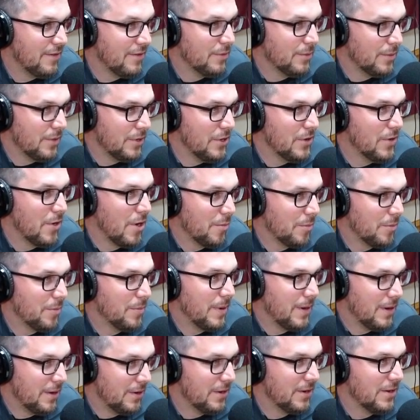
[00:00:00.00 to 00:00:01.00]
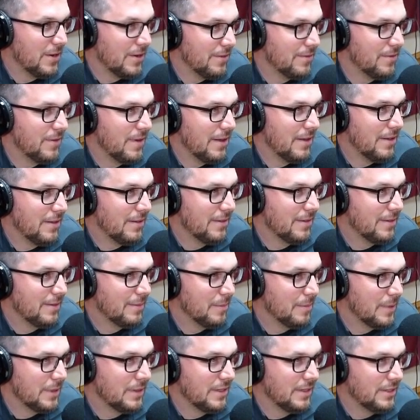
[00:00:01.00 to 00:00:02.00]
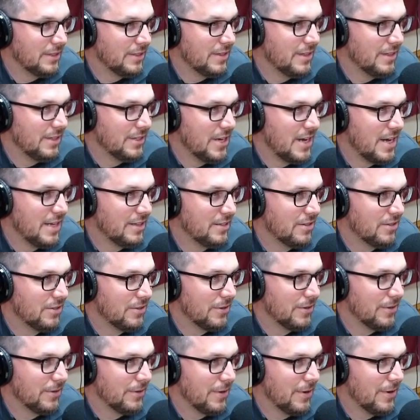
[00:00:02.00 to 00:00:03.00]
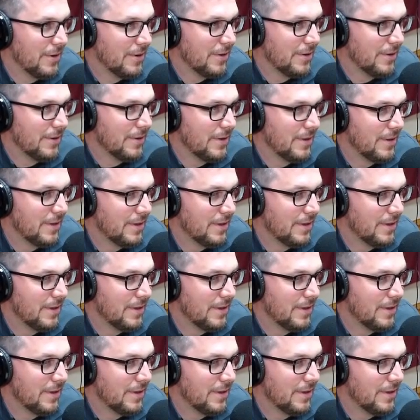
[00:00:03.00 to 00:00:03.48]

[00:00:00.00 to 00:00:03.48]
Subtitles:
even when you are prepared, you're gonna fail. But the chances are